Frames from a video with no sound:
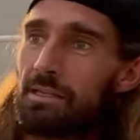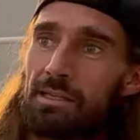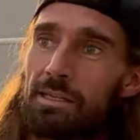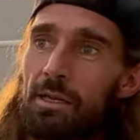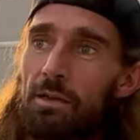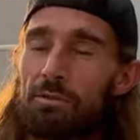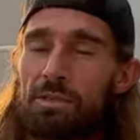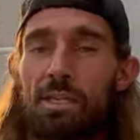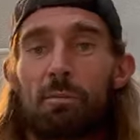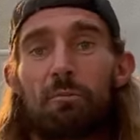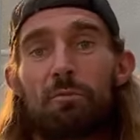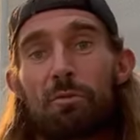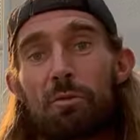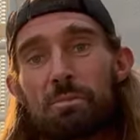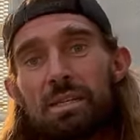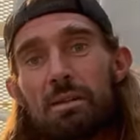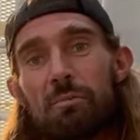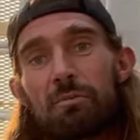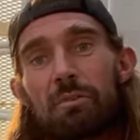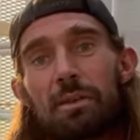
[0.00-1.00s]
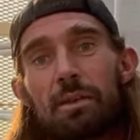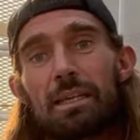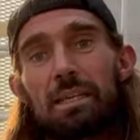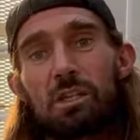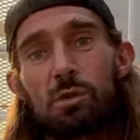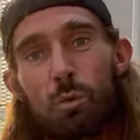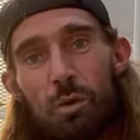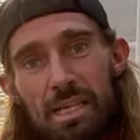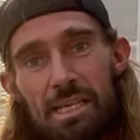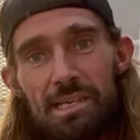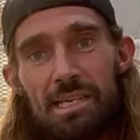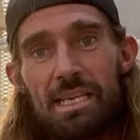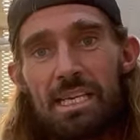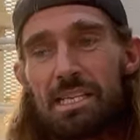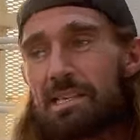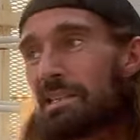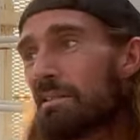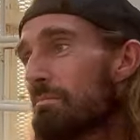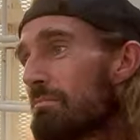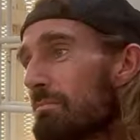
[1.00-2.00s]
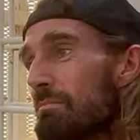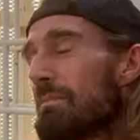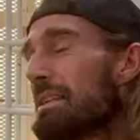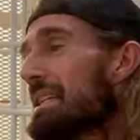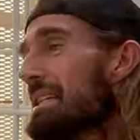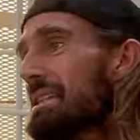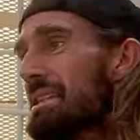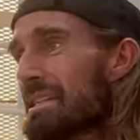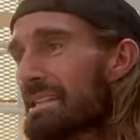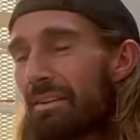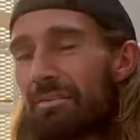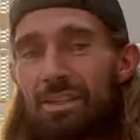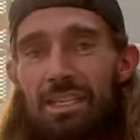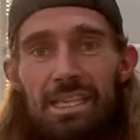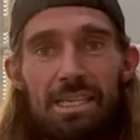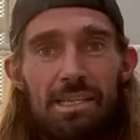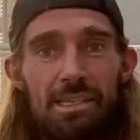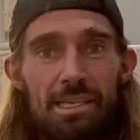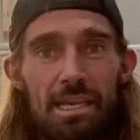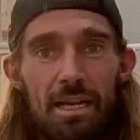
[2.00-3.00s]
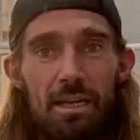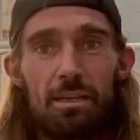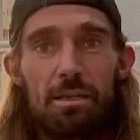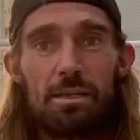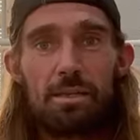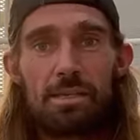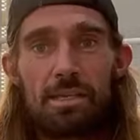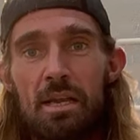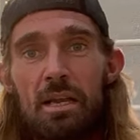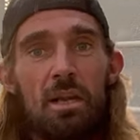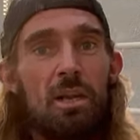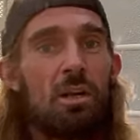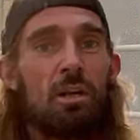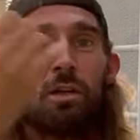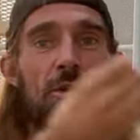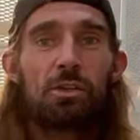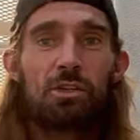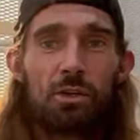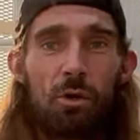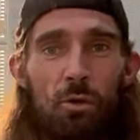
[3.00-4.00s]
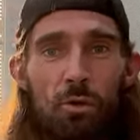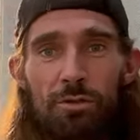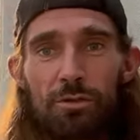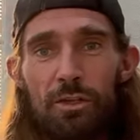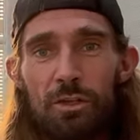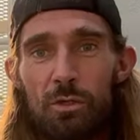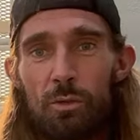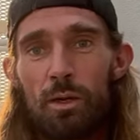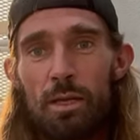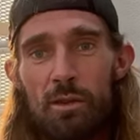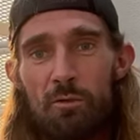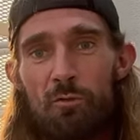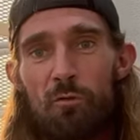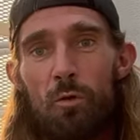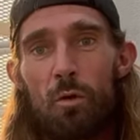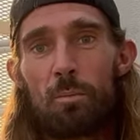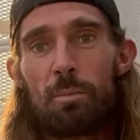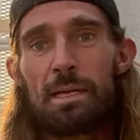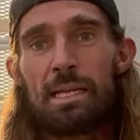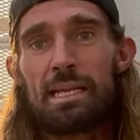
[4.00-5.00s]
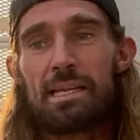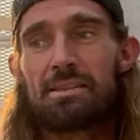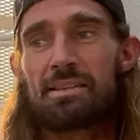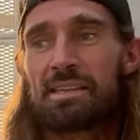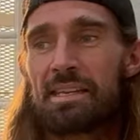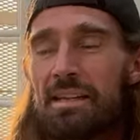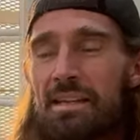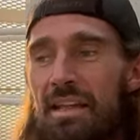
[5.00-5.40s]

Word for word: to go from something like 26 minutes and 17 seconds to under 24 minutes.